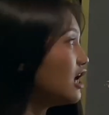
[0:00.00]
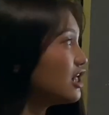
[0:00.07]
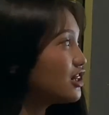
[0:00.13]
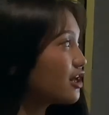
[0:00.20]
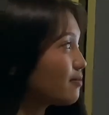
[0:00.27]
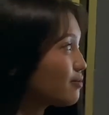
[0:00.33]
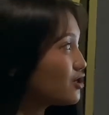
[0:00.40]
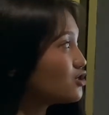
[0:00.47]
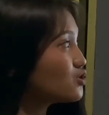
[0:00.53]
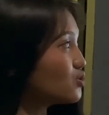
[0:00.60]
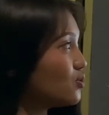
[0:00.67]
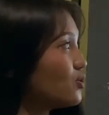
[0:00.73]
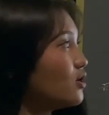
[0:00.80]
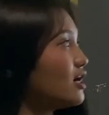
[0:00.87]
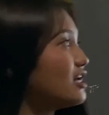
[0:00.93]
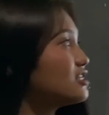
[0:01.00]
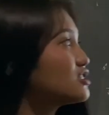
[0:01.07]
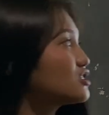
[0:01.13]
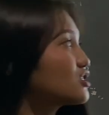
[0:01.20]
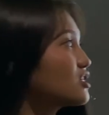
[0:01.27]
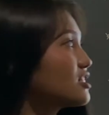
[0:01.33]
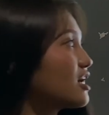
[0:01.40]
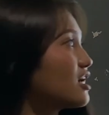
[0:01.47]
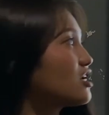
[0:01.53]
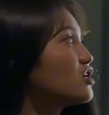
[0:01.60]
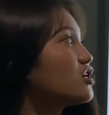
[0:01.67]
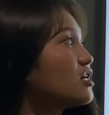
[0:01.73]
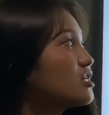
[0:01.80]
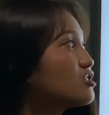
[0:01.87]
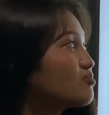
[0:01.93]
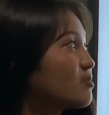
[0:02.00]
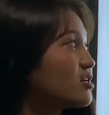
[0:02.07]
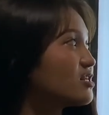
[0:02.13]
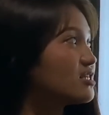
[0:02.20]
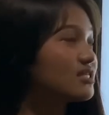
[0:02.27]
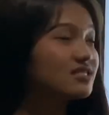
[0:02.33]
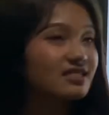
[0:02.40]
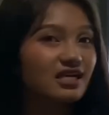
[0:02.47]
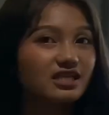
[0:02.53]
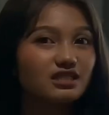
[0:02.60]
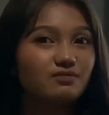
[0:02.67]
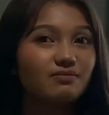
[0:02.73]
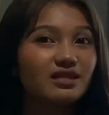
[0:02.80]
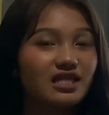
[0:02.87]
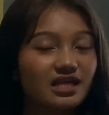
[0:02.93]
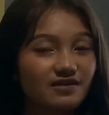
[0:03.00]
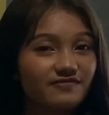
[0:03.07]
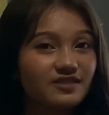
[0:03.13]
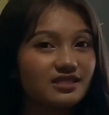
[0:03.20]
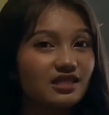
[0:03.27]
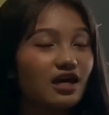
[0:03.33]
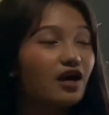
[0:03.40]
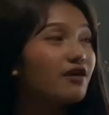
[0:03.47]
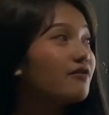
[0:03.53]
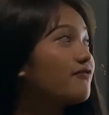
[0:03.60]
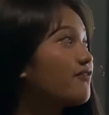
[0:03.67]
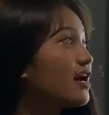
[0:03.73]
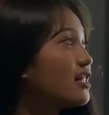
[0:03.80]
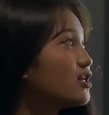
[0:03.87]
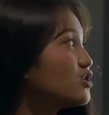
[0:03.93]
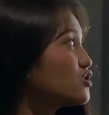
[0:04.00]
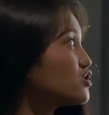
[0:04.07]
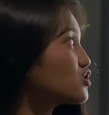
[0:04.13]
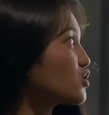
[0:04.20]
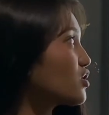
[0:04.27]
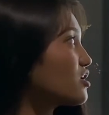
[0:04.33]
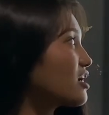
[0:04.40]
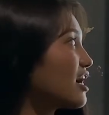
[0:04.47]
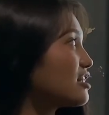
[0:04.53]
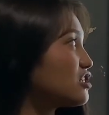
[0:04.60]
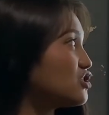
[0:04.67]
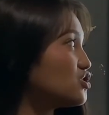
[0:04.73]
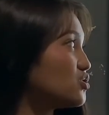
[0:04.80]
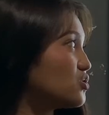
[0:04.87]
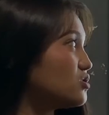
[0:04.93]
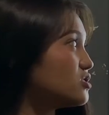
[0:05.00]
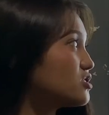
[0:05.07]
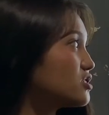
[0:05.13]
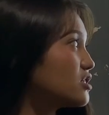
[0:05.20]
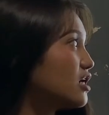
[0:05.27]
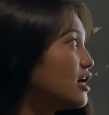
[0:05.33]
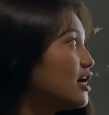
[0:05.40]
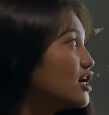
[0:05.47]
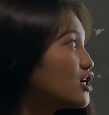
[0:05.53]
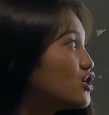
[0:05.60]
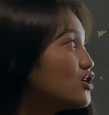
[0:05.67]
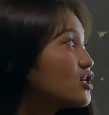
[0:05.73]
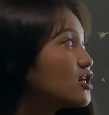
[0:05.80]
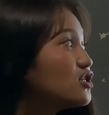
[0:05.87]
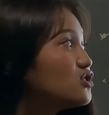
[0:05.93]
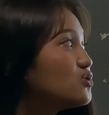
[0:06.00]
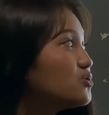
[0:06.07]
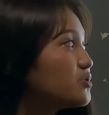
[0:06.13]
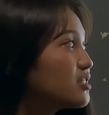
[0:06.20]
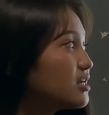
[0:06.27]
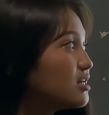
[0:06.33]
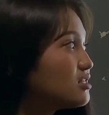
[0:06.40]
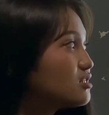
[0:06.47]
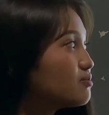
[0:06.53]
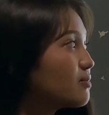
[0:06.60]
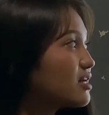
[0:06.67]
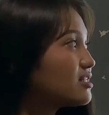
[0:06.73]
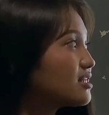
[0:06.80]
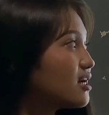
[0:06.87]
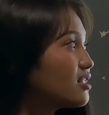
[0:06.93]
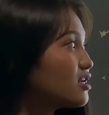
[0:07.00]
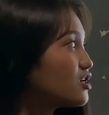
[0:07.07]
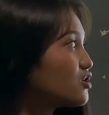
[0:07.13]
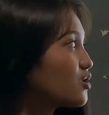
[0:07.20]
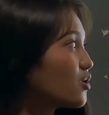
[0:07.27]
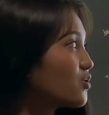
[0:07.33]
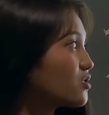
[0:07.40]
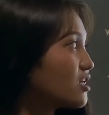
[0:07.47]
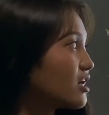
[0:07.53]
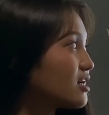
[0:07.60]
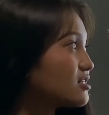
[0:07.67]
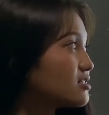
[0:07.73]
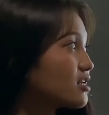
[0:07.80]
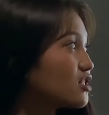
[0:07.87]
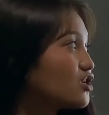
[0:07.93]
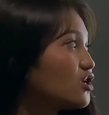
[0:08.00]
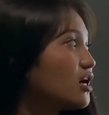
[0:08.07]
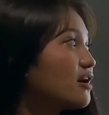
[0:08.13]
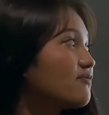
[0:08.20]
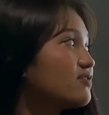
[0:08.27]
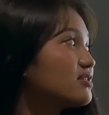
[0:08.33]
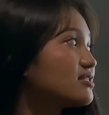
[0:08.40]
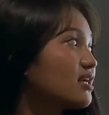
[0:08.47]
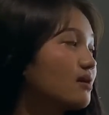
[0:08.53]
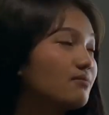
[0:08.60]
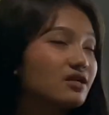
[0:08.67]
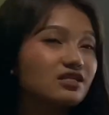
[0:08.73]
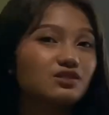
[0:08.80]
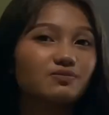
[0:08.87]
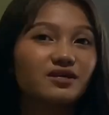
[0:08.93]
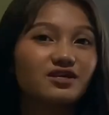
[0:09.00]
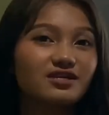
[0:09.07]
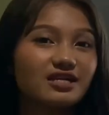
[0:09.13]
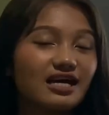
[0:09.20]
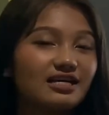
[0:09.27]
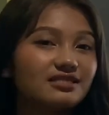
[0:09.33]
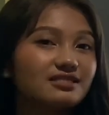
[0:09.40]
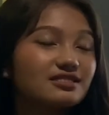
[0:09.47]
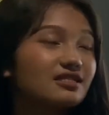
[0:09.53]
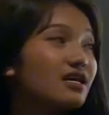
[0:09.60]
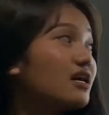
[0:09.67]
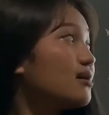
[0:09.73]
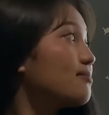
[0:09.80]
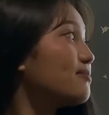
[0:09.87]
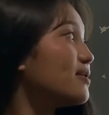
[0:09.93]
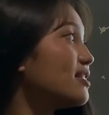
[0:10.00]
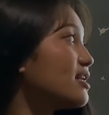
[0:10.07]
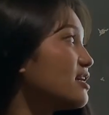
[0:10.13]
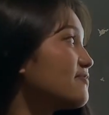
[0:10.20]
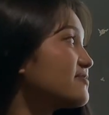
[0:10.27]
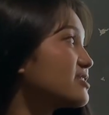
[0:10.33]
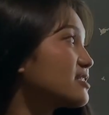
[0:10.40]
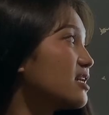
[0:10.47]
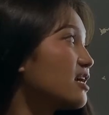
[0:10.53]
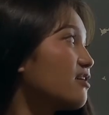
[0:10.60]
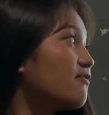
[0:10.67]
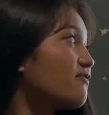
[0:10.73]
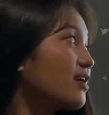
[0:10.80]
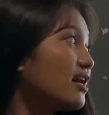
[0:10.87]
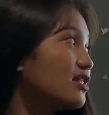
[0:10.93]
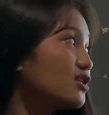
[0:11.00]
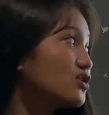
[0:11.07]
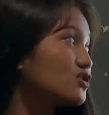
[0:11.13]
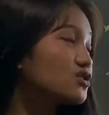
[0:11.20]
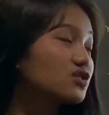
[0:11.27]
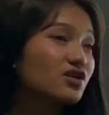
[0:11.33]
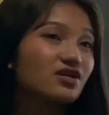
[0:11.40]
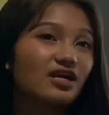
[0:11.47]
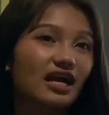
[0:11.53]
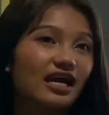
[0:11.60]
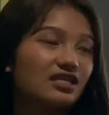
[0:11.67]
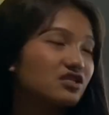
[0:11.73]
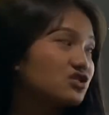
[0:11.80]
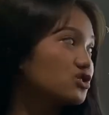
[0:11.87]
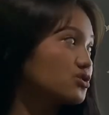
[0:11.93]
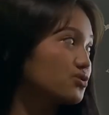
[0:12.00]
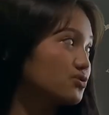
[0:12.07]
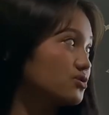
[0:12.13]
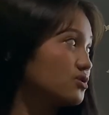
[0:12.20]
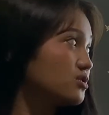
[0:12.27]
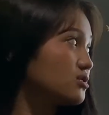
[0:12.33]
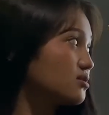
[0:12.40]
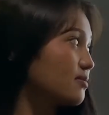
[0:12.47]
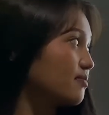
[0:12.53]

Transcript: Number 2 is to connect your experiences, beliefs, values, or attitudes. You can do this by telling your audience that you have the same experience, beliefs, values, or attitudes.